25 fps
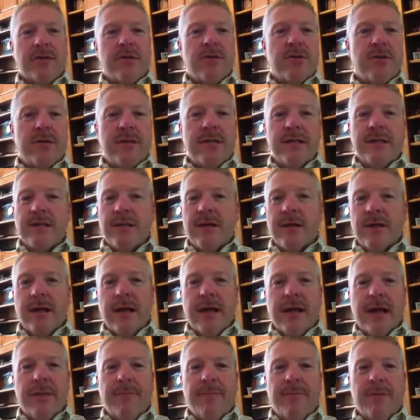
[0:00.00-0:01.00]
So these all
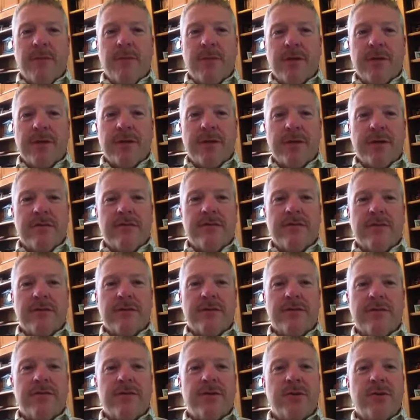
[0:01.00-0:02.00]
happen within the
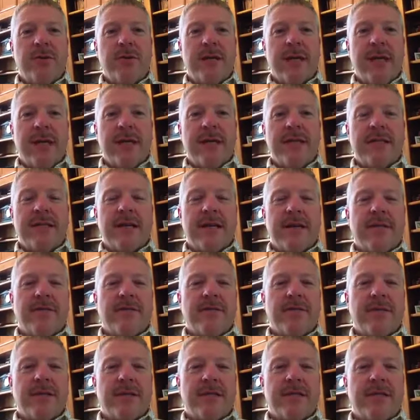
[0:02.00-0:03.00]
first few days
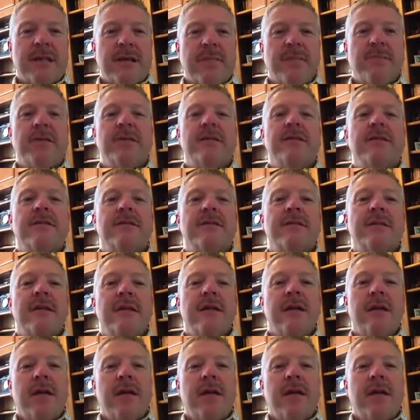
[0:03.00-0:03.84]
after acceptance.